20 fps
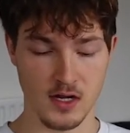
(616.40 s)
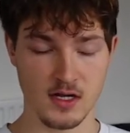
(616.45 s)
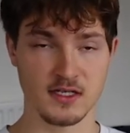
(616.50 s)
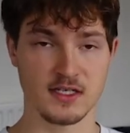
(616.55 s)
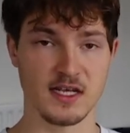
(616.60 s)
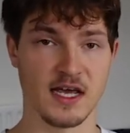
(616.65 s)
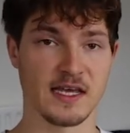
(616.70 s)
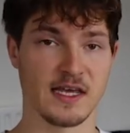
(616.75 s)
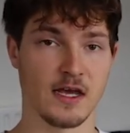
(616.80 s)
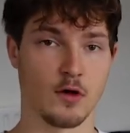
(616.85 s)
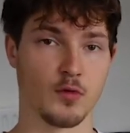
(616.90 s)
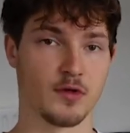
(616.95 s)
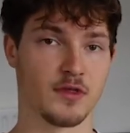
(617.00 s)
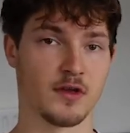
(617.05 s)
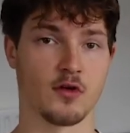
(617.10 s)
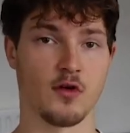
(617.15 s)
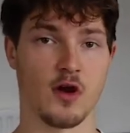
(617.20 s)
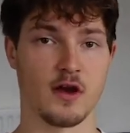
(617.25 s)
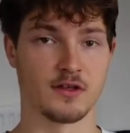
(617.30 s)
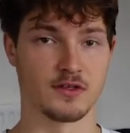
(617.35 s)
take it with a
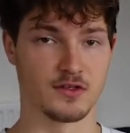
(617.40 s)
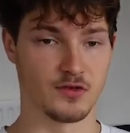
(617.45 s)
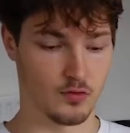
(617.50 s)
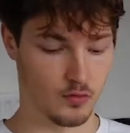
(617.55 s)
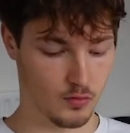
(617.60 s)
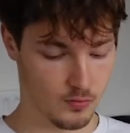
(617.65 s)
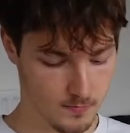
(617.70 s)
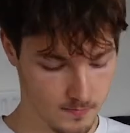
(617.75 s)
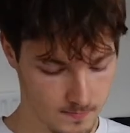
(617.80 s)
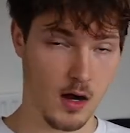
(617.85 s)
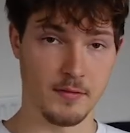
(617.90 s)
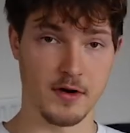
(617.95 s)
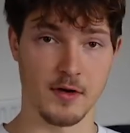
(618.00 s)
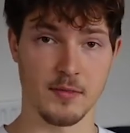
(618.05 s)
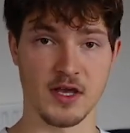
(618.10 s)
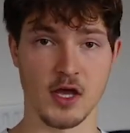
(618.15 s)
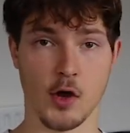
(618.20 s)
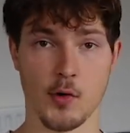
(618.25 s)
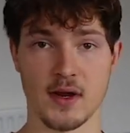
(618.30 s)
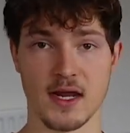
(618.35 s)
grain of salt. I'm going to
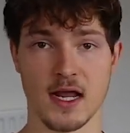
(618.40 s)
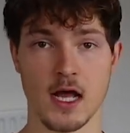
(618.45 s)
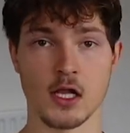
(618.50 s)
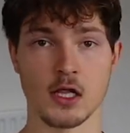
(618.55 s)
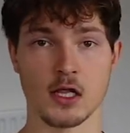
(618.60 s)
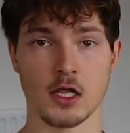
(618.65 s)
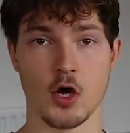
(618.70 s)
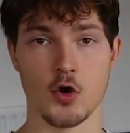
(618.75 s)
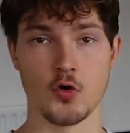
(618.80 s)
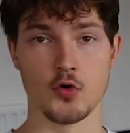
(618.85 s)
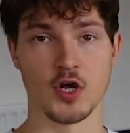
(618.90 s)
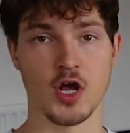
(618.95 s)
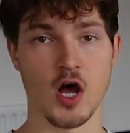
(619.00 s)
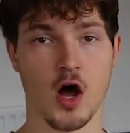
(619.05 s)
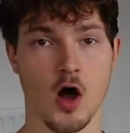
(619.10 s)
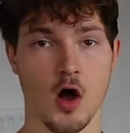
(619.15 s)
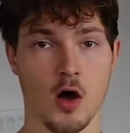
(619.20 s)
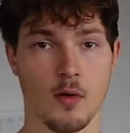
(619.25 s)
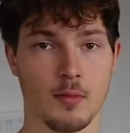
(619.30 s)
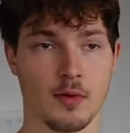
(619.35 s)
be going low
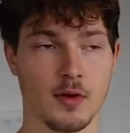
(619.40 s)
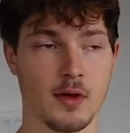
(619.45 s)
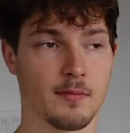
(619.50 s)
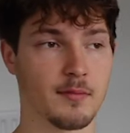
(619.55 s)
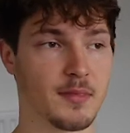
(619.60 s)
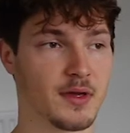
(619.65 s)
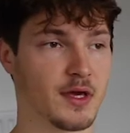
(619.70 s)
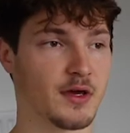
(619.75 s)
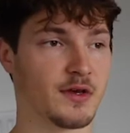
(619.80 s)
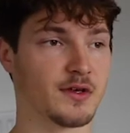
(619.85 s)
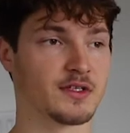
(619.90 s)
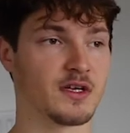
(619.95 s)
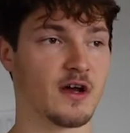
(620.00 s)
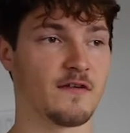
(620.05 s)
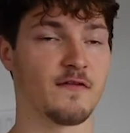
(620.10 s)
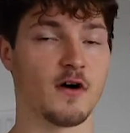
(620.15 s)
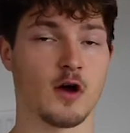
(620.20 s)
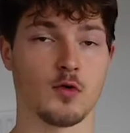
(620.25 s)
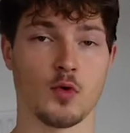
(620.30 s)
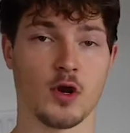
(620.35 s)
carb because I
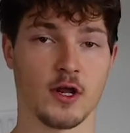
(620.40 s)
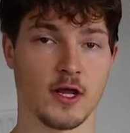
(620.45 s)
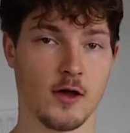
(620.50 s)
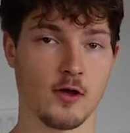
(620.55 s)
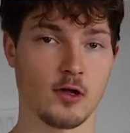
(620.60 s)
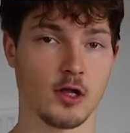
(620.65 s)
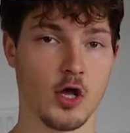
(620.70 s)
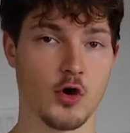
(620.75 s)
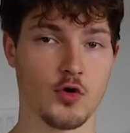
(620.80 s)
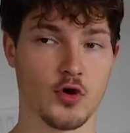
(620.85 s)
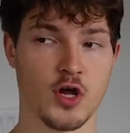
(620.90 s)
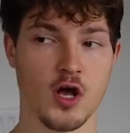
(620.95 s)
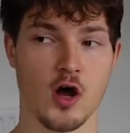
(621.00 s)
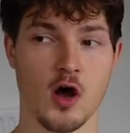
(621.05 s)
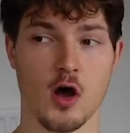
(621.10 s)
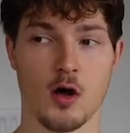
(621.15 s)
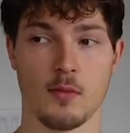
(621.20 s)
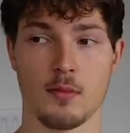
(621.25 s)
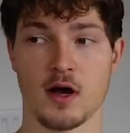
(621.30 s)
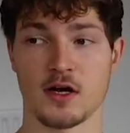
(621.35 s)
find when I go low
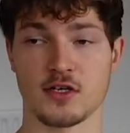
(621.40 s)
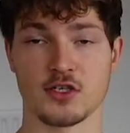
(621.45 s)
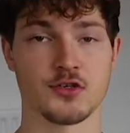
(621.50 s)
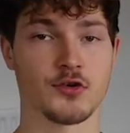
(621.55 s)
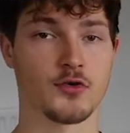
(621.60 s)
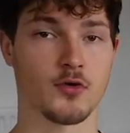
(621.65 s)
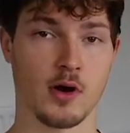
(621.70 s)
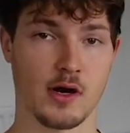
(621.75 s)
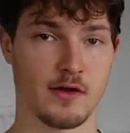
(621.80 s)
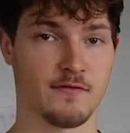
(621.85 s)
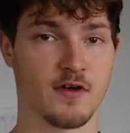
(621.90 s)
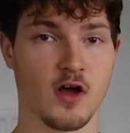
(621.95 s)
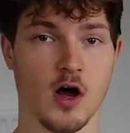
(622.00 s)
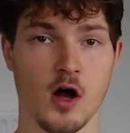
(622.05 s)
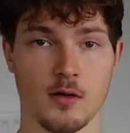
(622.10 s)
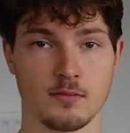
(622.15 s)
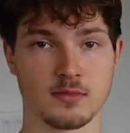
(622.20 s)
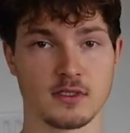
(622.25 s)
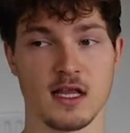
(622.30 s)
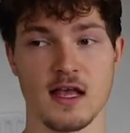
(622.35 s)
carb, I just crave
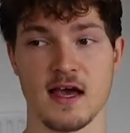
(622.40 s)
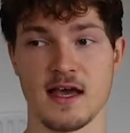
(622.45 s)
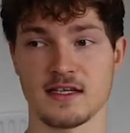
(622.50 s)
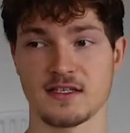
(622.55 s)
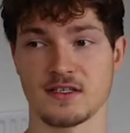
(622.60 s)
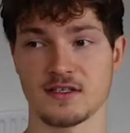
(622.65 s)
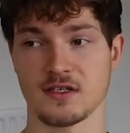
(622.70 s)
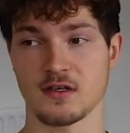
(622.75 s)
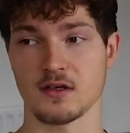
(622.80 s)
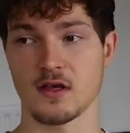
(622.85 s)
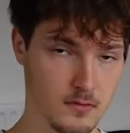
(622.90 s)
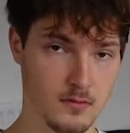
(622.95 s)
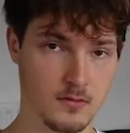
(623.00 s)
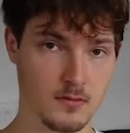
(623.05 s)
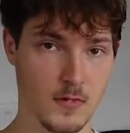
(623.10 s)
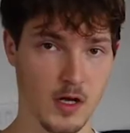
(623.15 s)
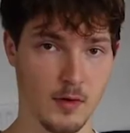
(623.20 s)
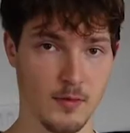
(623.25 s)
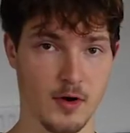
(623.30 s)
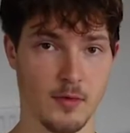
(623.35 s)
carbs less.
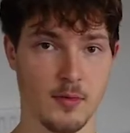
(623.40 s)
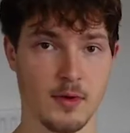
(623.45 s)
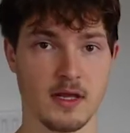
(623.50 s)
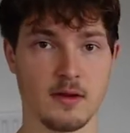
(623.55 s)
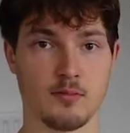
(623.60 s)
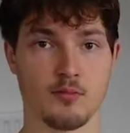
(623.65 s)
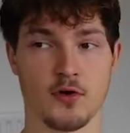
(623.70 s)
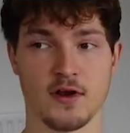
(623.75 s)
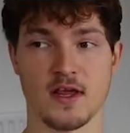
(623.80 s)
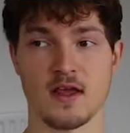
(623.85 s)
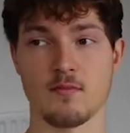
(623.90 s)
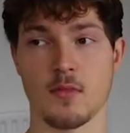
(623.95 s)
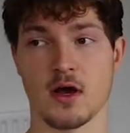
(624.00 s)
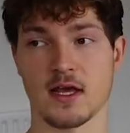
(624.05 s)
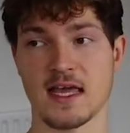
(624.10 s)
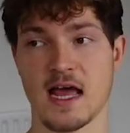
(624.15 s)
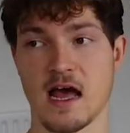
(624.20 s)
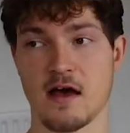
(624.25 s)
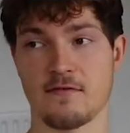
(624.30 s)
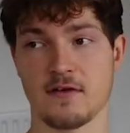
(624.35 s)
I'm going to be bringing my
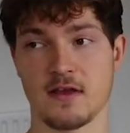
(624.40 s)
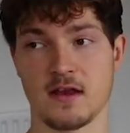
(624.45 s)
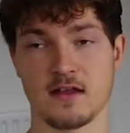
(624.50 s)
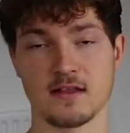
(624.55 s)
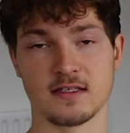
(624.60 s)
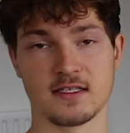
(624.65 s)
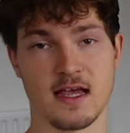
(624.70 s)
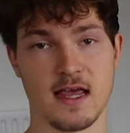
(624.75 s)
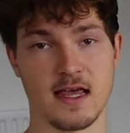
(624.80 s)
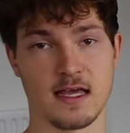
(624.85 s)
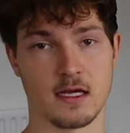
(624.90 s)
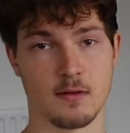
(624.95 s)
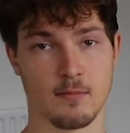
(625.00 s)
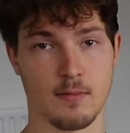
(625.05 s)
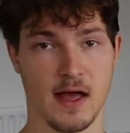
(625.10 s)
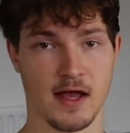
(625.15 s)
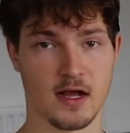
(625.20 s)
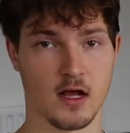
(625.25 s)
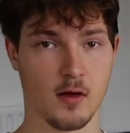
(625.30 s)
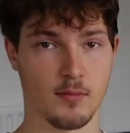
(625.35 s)
caffeine intake
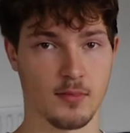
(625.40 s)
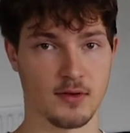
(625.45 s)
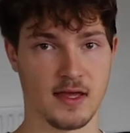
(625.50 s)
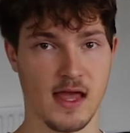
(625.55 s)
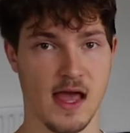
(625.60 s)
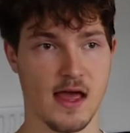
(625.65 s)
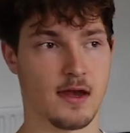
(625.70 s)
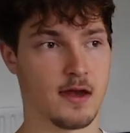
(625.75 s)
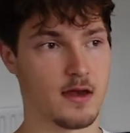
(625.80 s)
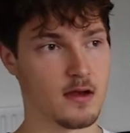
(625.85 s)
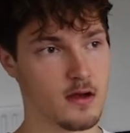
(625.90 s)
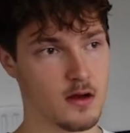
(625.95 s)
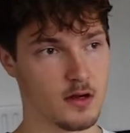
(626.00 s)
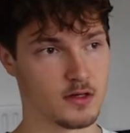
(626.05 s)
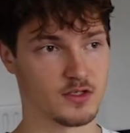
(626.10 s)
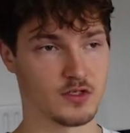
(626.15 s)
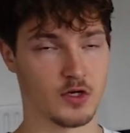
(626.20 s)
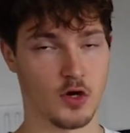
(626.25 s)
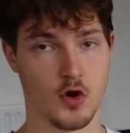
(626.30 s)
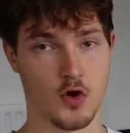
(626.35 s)
back up again,
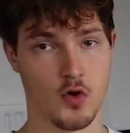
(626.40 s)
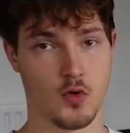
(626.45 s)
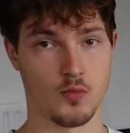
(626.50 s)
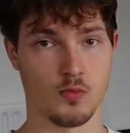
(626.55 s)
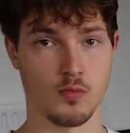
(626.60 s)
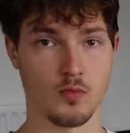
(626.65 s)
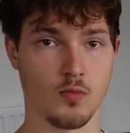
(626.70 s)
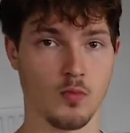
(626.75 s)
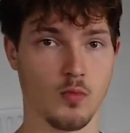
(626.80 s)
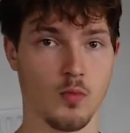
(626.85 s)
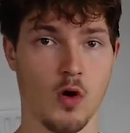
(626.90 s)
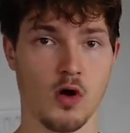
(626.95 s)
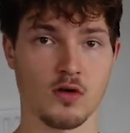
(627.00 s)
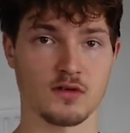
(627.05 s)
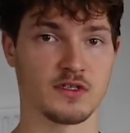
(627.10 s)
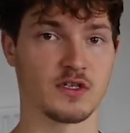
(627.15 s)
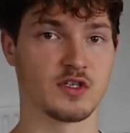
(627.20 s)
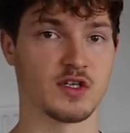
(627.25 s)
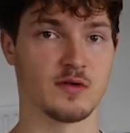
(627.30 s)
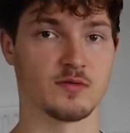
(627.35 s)
so
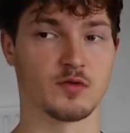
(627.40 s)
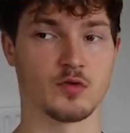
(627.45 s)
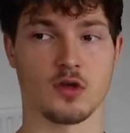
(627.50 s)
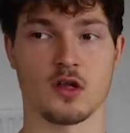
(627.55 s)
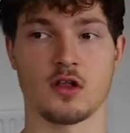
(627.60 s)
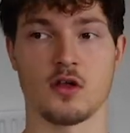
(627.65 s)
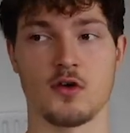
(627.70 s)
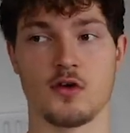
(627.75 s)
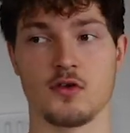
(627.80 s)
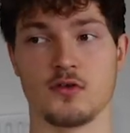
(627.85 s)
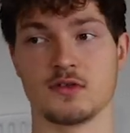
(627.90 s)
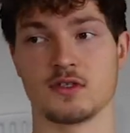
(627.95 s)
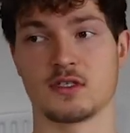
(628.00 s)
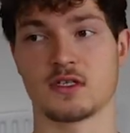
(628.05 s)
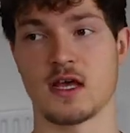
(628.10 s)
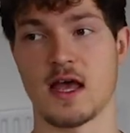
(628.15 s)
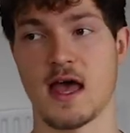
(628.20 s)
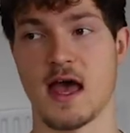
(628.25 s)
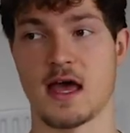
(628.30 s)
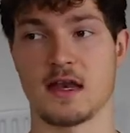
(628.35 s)
whilst the gyms were closed
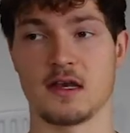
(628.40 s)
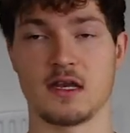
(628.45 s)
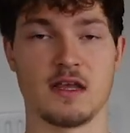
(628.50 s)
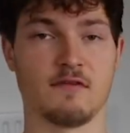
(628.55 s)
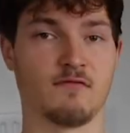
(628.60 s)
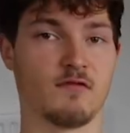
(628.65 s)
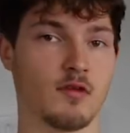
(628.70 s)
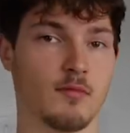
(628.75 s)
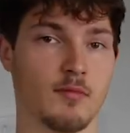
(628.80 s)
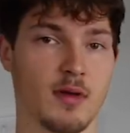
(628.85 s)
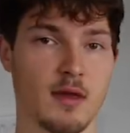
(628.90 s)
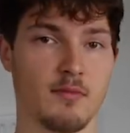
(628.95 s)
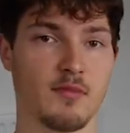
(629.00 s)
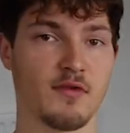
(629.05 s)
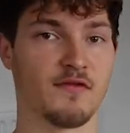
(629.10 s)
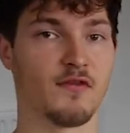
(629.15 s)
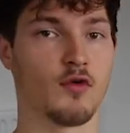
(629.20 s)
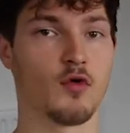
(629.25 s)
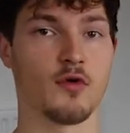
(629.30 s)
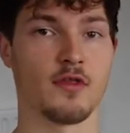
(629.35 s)
and even a bit
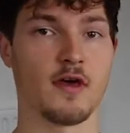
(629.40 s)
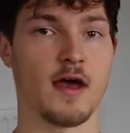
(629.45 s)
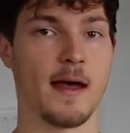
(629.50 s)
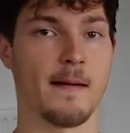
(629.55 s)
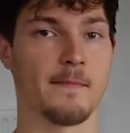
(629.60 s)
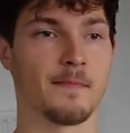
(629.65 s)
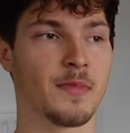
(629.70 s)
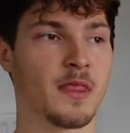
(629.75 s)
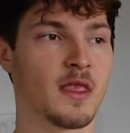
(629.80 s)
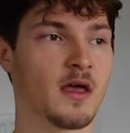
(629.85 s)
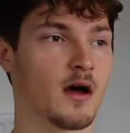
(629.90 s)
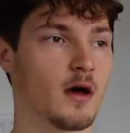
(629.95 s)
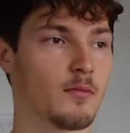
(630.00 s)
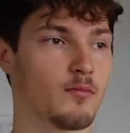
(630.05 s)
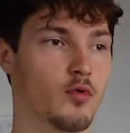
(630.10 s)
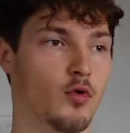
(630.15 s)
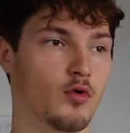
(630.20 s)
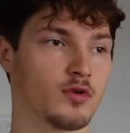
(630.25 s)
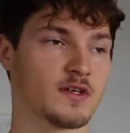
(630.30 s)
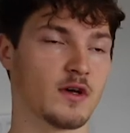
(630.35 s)
before that, I
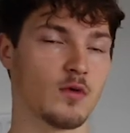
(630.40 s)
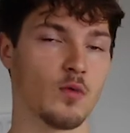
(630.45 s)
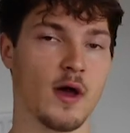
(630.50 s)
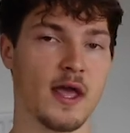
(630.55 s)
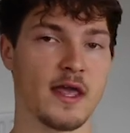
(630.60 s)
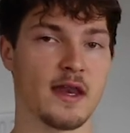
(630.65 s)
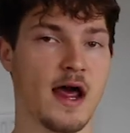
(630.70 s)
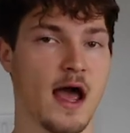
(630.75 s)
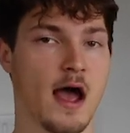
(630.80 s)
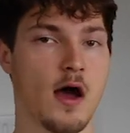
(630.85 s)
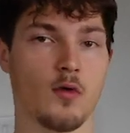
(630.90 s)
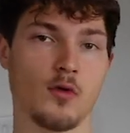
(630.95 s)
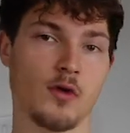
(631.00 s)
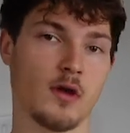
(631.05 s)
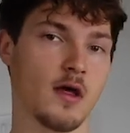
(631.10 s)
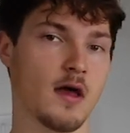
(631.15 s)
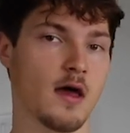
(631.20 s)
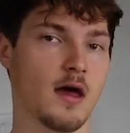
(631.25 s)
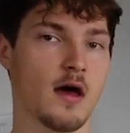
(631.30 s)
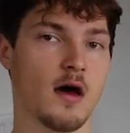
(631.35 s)
brought it way down,
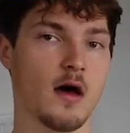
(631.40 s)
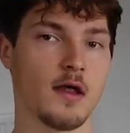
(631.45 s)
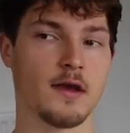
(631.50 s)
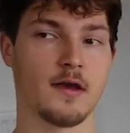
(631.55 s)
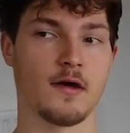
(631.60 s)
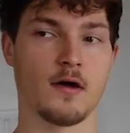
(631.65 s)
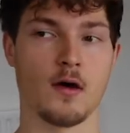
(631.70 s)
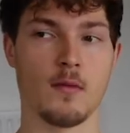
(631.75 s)
and